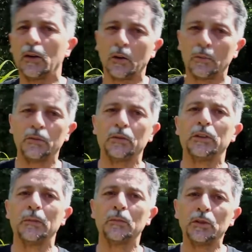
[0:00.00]
So,
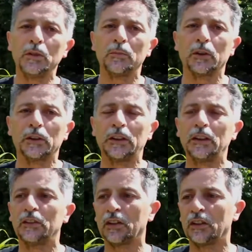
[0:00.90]
it is
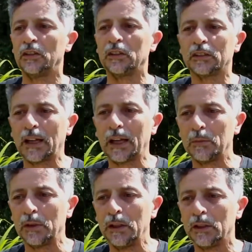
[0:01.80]
obvious and
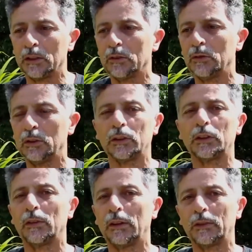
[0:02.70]
important to know that when
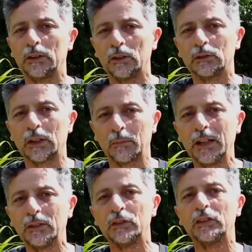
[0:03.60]
you do an
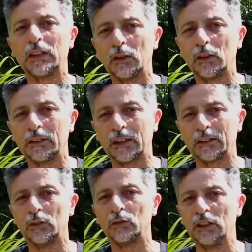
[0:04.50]
exteriorization of
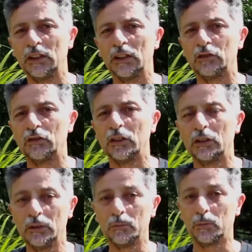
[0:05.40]
energy work,
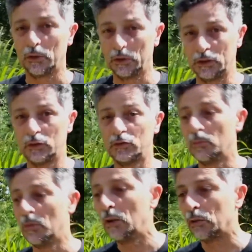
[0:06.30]
laying on of
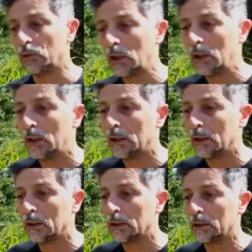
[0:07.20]
hands, you shouldn't
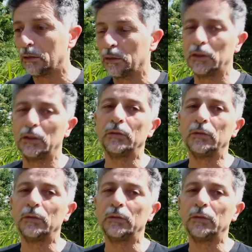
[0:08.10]
be afraid,